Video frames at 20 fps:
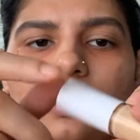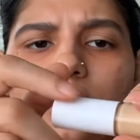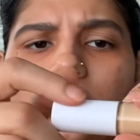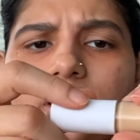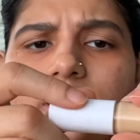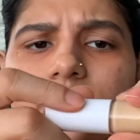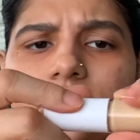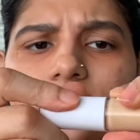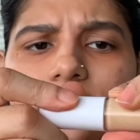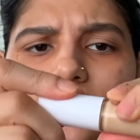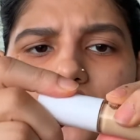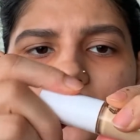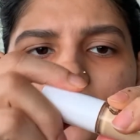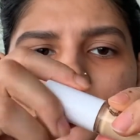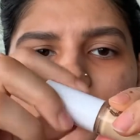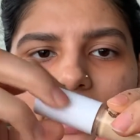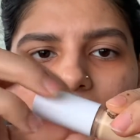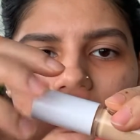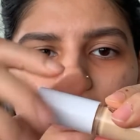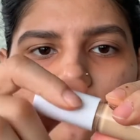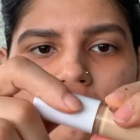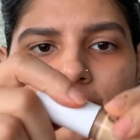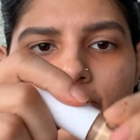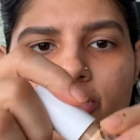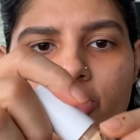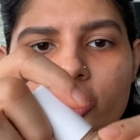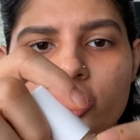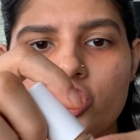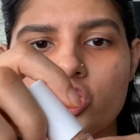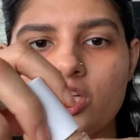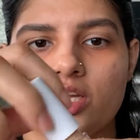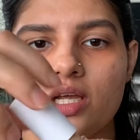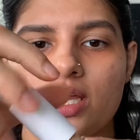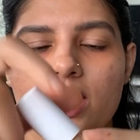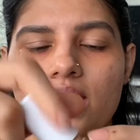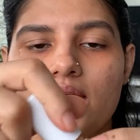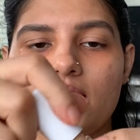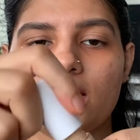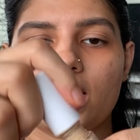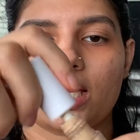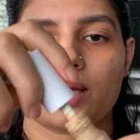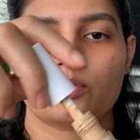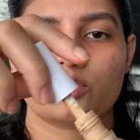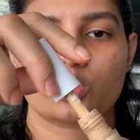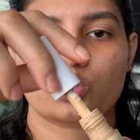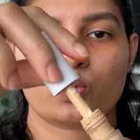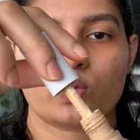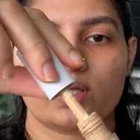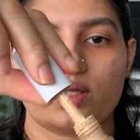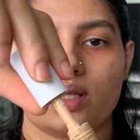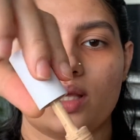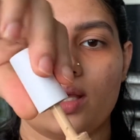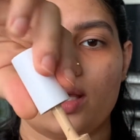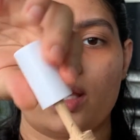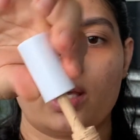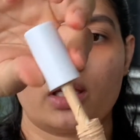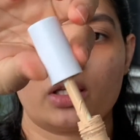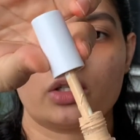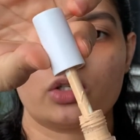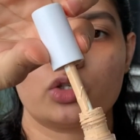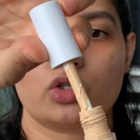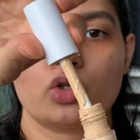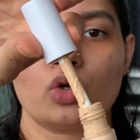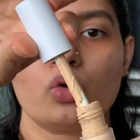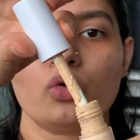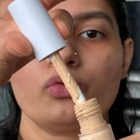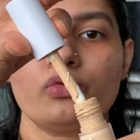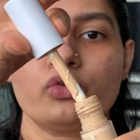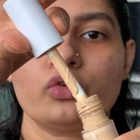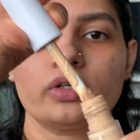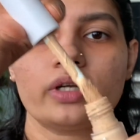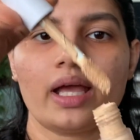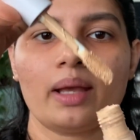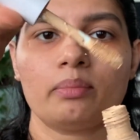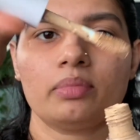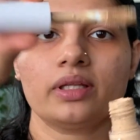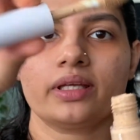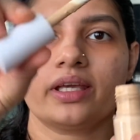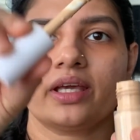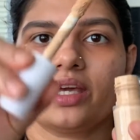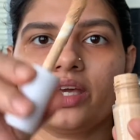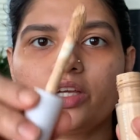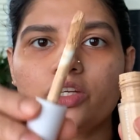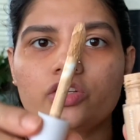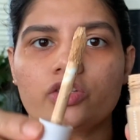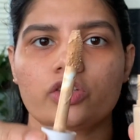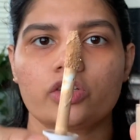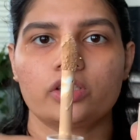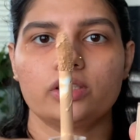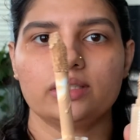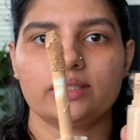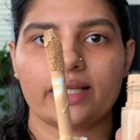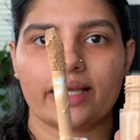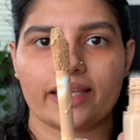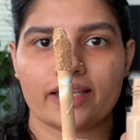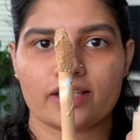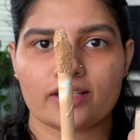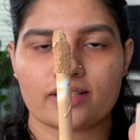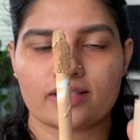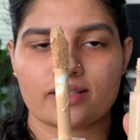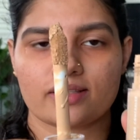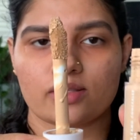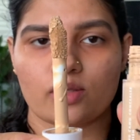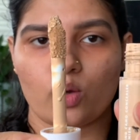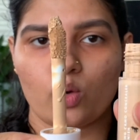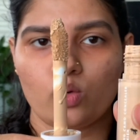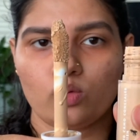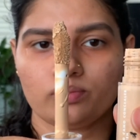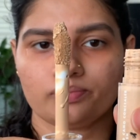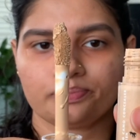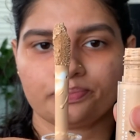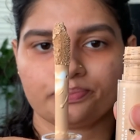It is a satin finish, comes with a doe-foot applicator like so,